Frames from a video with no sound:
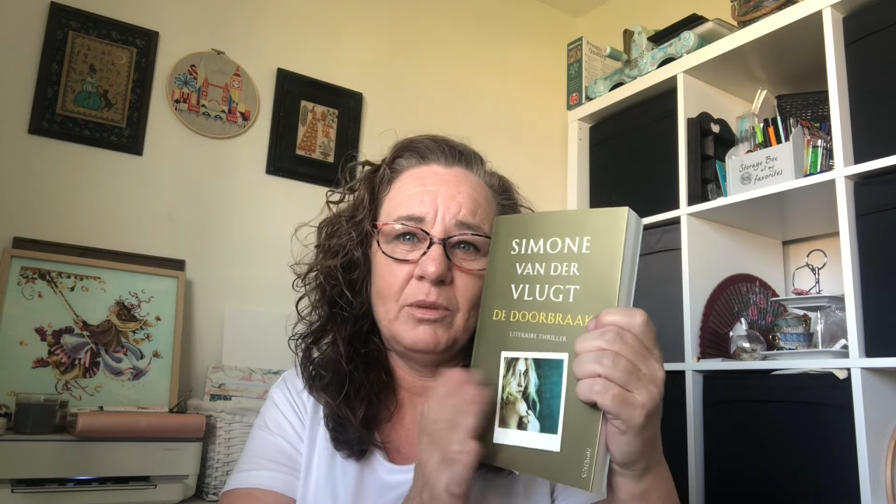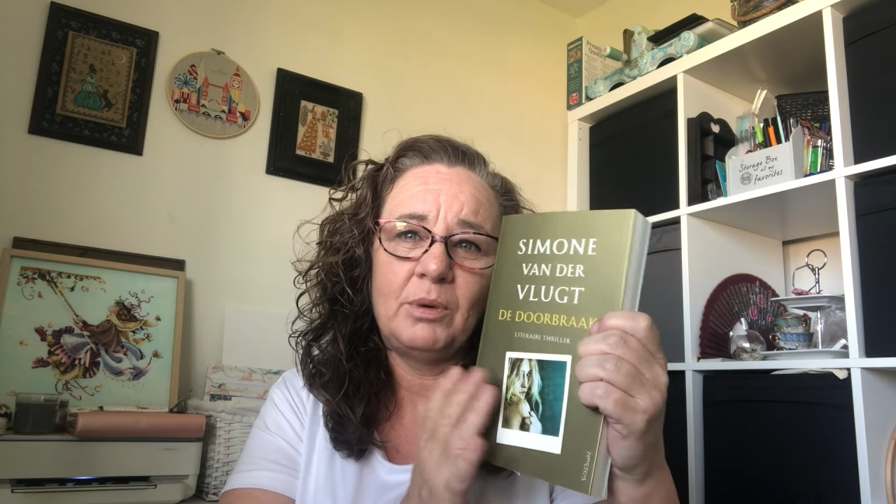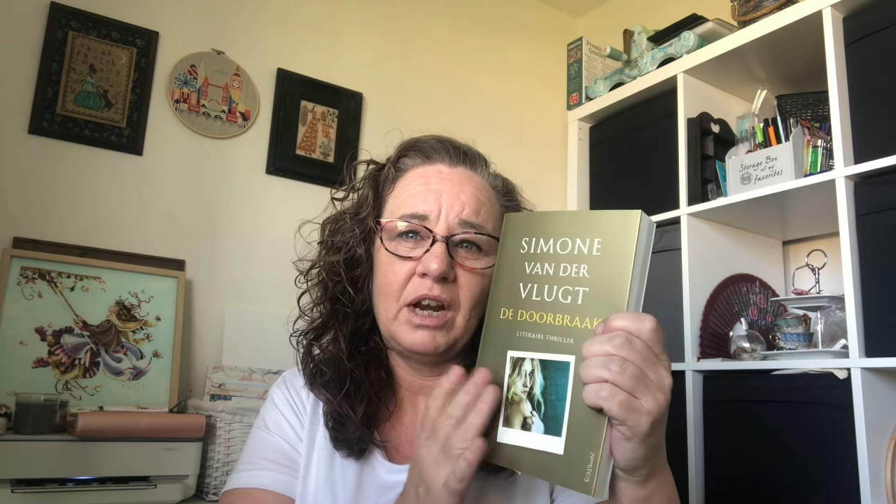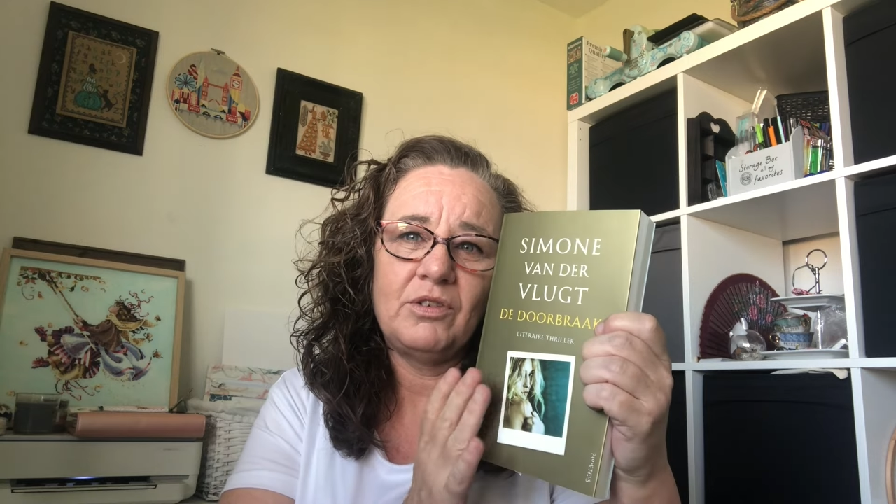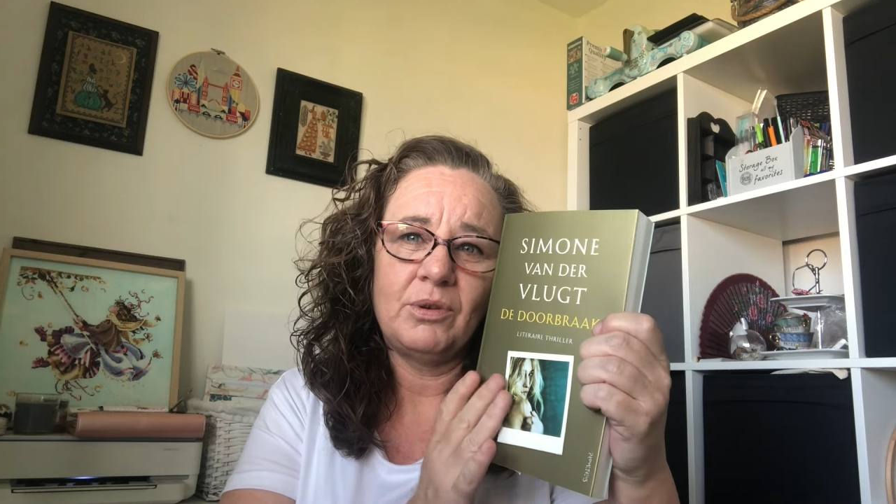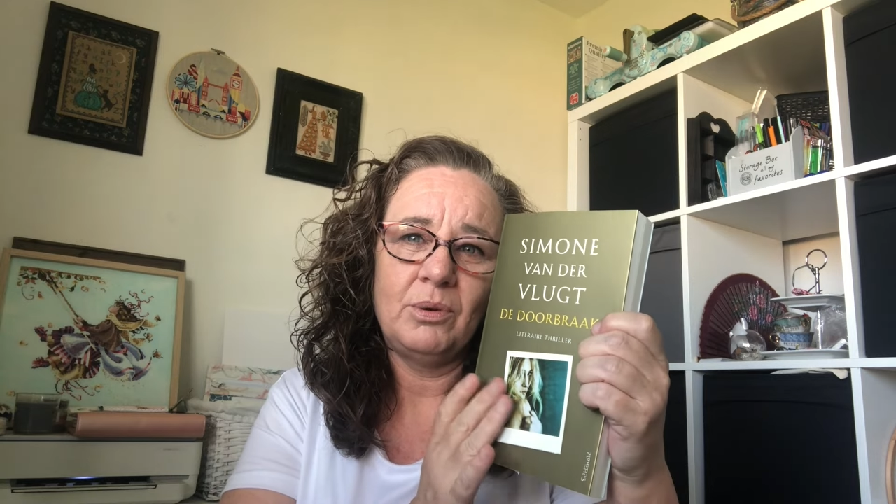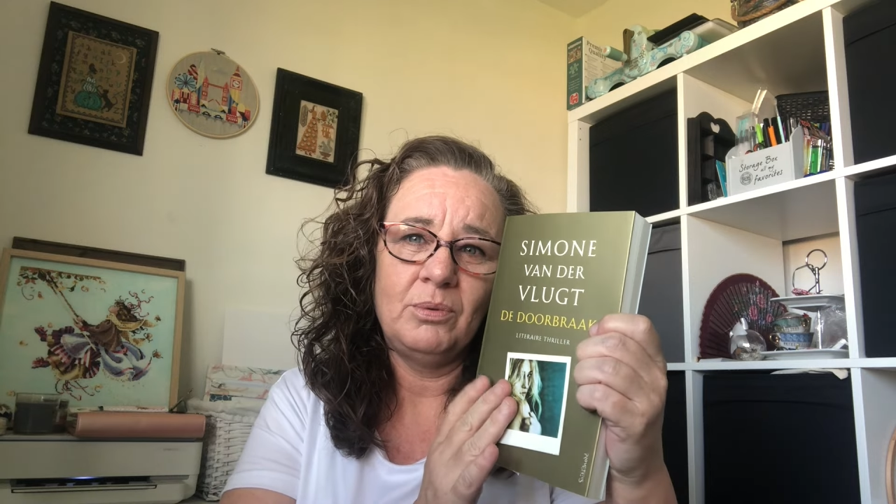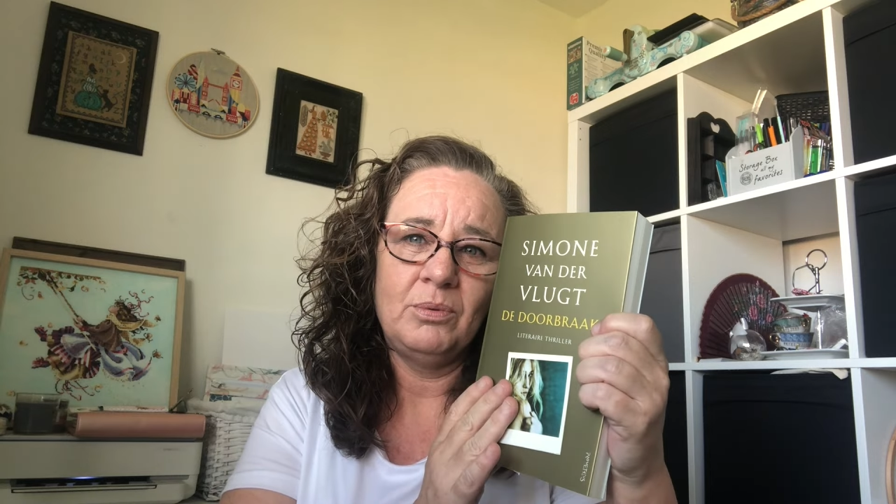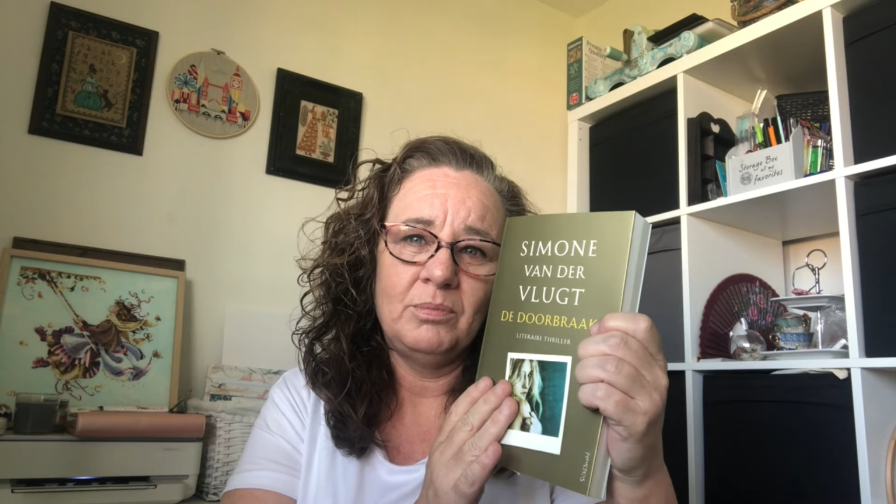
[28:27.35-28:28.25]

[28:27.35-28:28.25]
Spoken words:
breakthrough,